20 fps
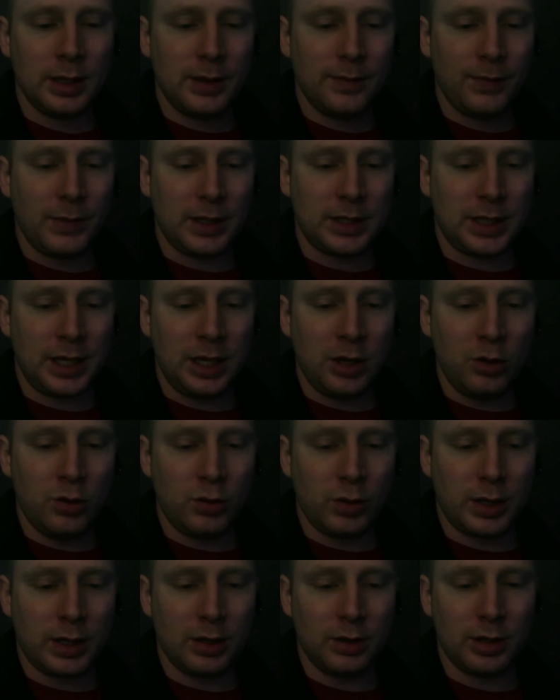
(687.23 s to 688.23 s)
It's he who
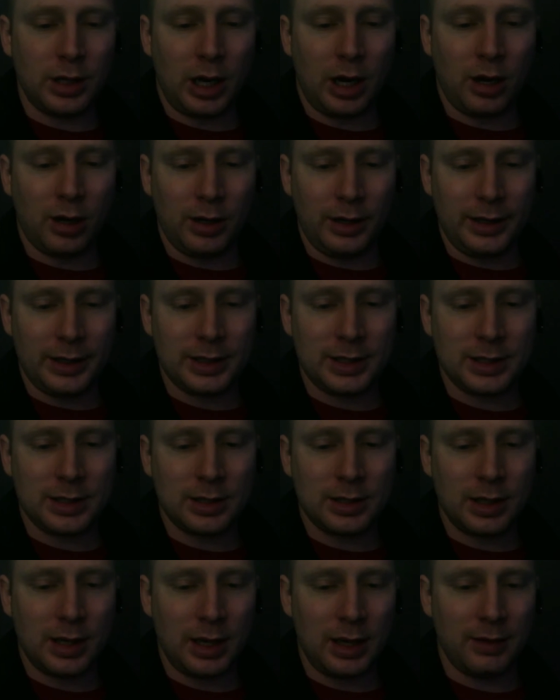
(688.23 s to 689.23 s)
killed Arius,
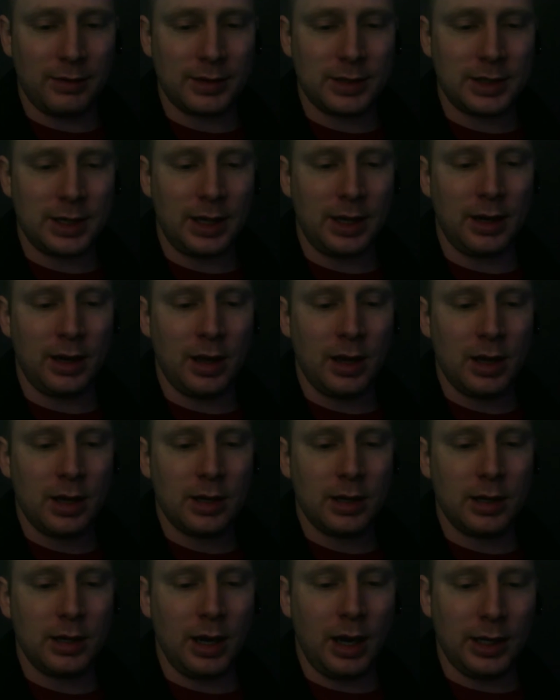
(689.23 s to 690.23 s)
Ava said.
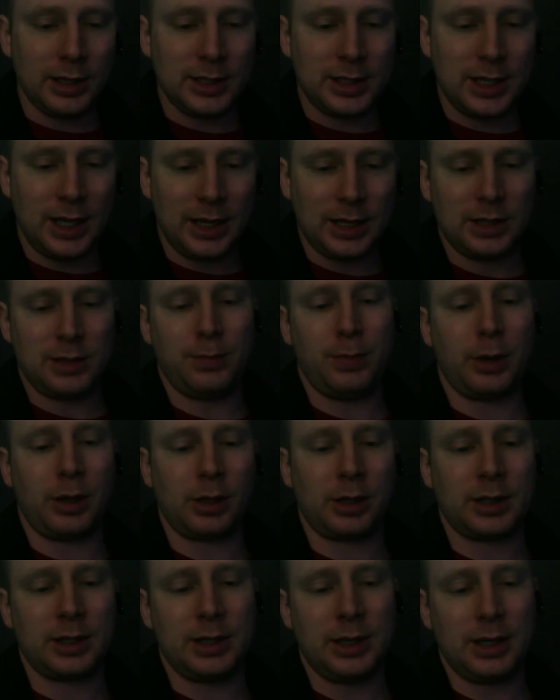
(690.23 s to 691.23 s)
Nonsense,
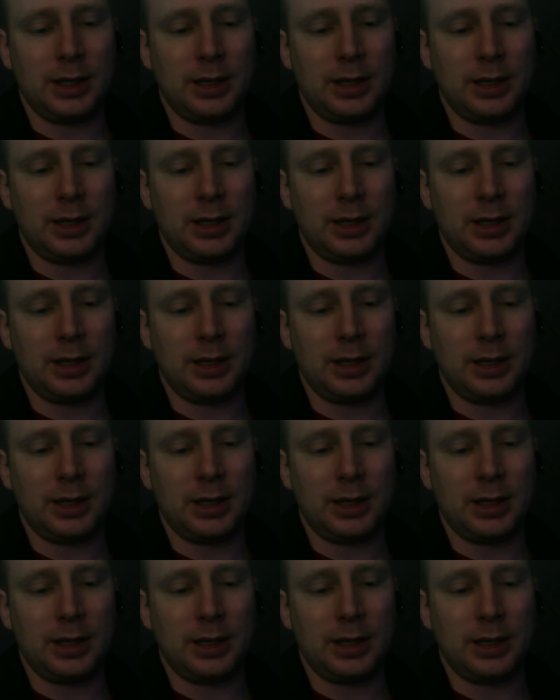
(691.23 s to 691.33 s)
barked Zin.